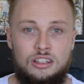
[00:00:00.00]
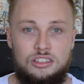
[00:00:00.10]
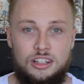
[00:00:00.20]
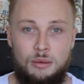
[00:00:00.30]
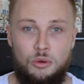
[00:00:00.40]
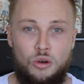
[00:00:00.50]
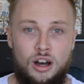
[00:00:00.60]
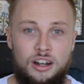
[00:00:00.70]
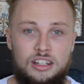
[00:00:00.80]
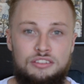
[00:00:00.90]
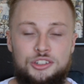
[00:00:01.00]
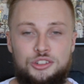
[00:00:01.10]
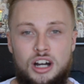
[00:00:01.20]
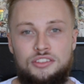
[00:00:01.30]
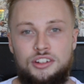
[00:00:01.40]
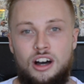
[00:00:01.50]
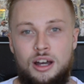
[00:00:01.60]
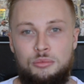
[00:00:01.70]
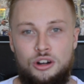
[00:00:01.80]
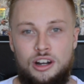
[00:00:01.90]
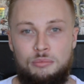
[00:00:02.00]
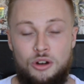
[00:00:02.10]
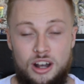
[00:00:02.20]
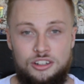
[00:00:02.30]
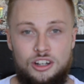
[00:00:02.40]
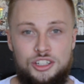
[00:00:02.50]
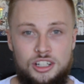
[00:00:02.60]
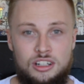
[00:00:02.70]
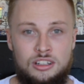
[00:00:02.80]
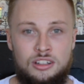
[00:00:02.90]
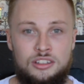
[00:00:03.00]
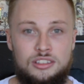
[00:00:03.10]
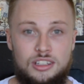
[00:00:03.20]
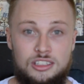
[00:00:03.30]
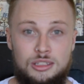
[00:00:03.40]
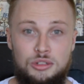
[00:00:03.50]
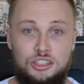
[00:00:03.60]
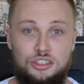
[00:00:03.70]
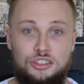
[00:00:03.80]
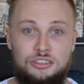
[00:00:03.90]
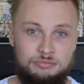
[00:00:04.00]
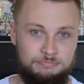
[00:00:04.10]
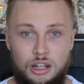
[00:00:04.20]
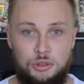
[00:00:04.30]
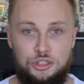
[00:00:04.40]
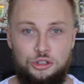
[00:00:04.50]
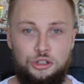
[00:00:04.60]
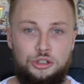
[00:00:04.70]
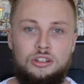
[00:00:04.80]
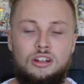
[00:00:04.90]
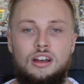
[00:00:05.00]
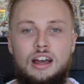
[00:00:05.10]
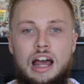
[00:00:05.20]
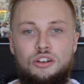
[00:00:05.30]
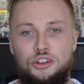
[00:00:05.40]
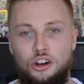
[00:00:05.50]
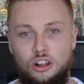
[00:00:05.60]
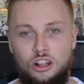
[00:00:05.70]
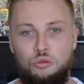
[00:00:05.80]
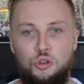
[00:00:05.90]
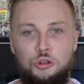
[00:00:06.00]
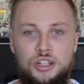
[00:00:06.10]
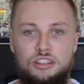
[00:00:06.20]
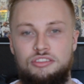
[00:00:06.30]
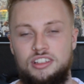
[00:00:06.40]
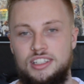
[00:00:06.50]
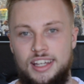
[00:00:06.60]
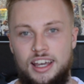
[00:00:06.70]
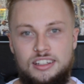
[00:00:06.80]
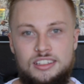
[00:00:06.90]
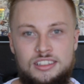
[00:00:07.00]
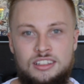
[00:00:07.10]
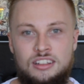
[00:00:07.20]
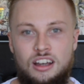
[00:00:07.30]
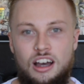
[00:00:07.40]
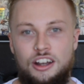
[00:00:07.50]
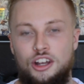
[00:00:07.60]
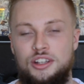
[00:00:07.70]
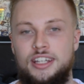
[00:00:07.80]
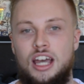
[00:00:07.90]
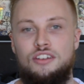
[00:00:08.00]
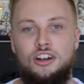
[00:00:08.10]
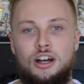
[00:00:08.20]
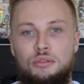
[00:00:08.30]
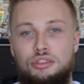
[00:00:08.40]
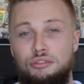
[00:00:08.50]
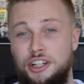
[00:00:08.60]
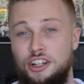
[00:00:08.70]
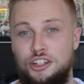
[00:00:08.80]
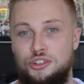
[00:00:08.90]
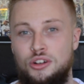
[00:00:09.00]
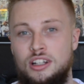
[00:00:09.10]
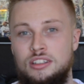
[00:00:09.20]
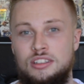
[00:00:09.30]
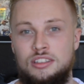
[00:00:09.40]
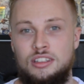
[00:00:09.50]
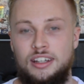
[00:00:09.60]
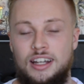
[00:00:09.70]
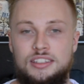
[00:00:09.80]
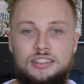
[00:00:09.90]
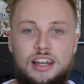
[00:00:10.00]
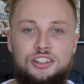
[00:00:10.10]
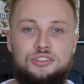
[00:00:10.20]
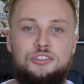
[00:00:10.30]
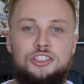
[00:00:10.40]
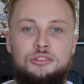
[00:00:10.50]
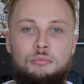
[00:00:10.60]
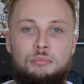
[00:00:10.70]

So number 1, if you drafted high on Brian Dozier, sucks to be you. Number 2, Aaron Nola will be the Phillies' ace. I know he gave up 3 earned runs against the Nationals,